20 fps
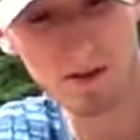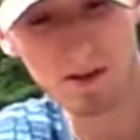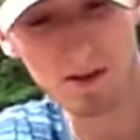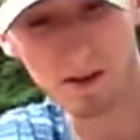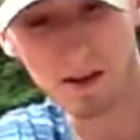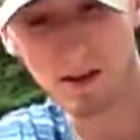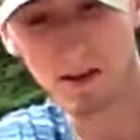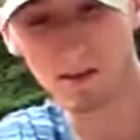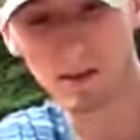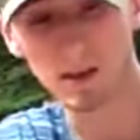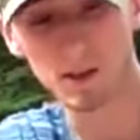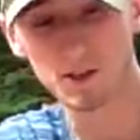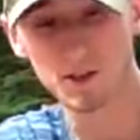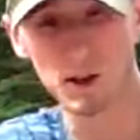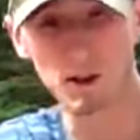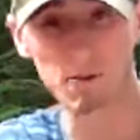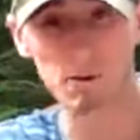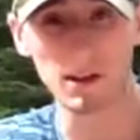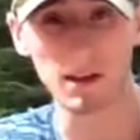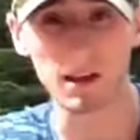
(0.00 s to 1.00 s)
they
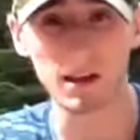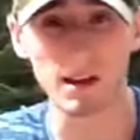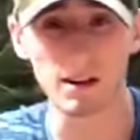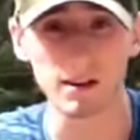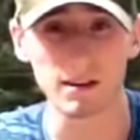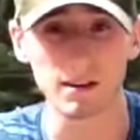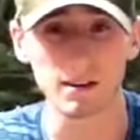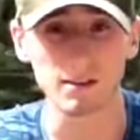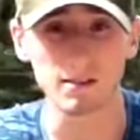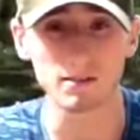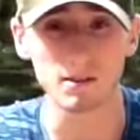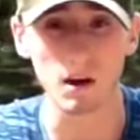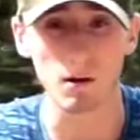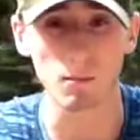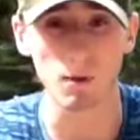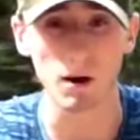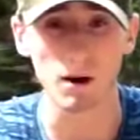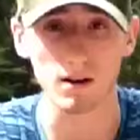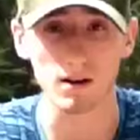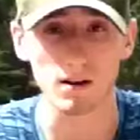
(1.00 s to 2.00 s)
generally had a
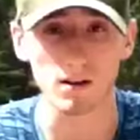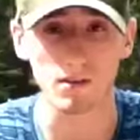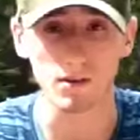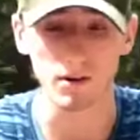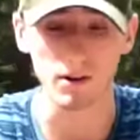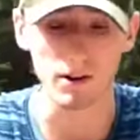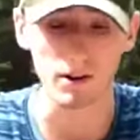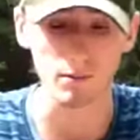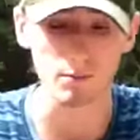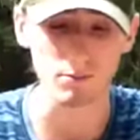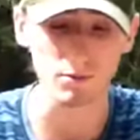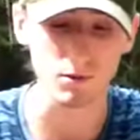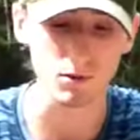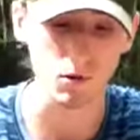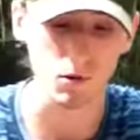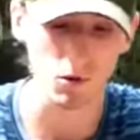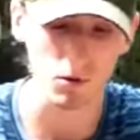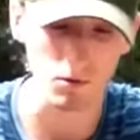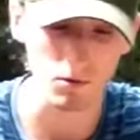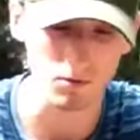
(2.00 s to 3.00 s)
tomahawk on their hips,
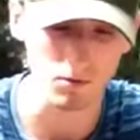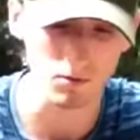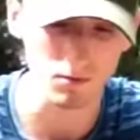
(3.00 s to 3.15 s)
so